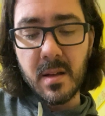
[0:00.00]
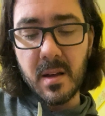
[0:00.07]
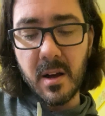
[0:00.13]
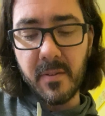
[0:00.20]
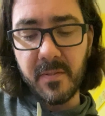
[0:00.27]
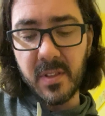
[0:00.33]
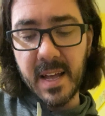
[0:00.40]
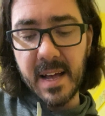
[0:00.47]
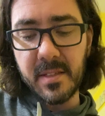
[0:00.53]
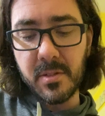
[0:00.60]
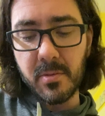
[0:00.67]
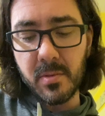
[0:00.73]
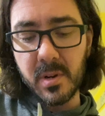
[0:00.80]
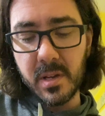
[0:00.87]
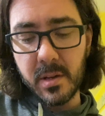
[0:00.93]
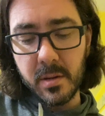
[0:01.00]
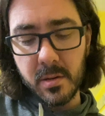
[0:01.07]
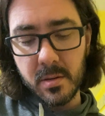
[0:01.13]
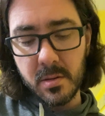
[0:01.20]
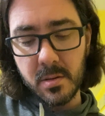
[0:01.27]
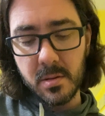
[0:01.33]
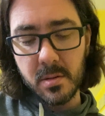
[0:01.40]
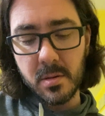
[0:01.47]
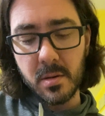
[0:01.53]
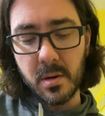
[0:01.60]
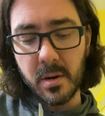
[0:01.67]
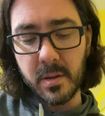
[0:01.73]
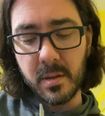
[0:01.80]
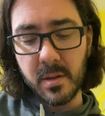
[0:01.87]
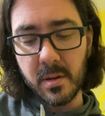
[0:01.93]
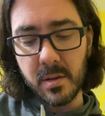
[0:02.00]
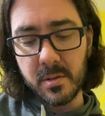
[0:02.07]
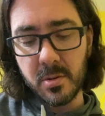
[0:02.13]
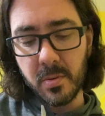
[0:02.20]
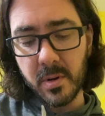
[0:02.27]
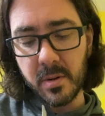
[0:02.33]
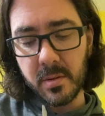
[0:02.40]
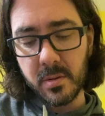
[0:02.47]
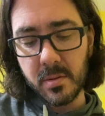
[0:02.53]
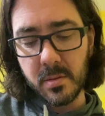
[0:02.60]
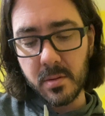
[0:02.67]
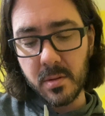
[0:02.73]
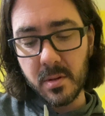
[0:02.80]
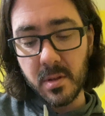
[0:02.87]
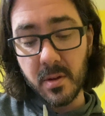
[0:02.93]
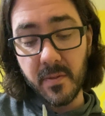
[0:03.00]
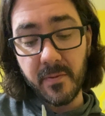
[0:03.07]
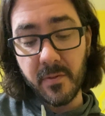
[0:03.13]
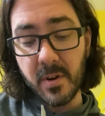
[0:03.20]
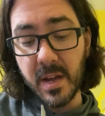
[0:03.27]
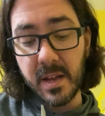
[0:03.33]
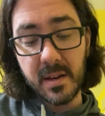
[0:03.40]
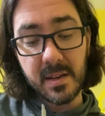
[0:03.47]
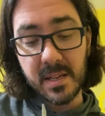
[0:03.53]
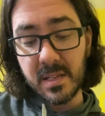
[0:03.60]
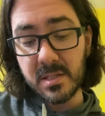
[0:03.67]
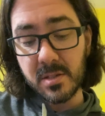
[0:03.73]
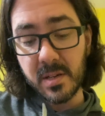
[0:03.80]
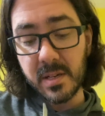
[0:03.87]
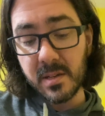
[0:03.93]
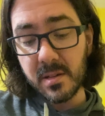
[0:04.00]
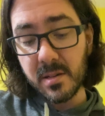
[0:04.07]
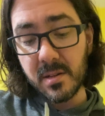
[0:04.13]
our flat 3 on the 12th fret D string,